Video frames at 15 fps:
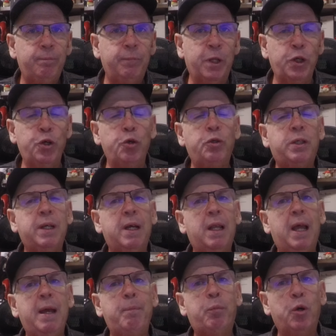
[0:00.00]
the
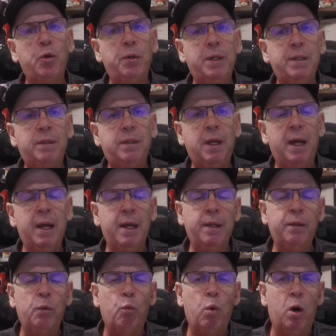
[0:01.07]
UCLA Bruins,
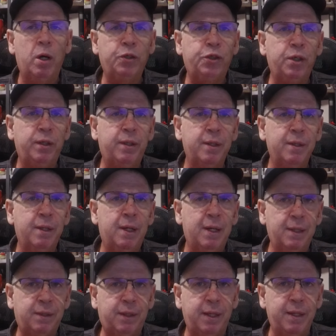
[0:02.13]
and the Washington
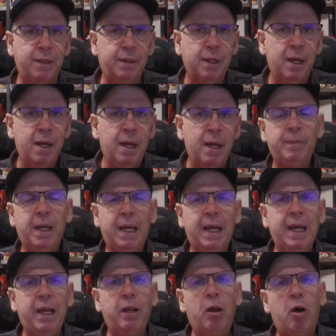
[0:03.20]
Huskies.
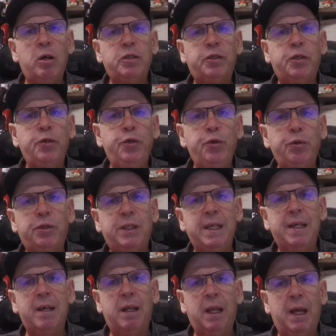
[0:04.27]
He lost to
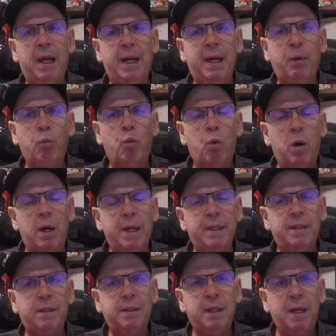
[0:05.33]
UCLA
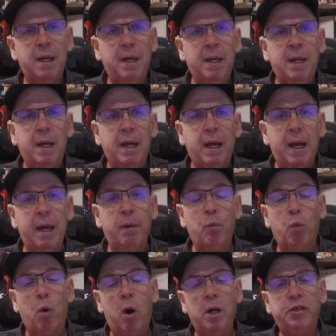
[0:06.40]
once and
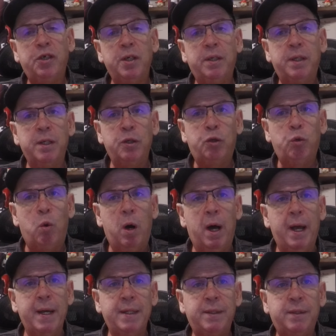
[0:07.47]
Washington
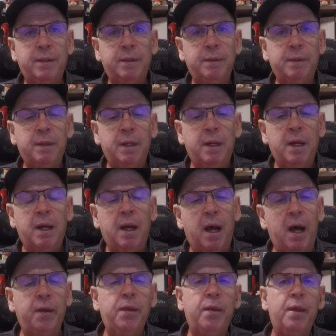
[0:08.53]
twice.
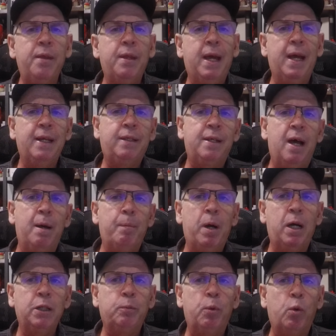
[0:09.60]
Other than that, Tom
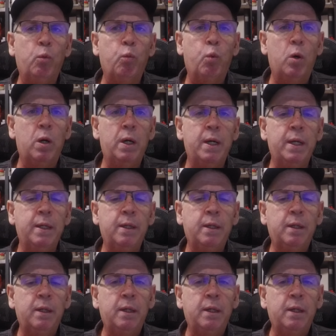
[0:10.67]
Osborne won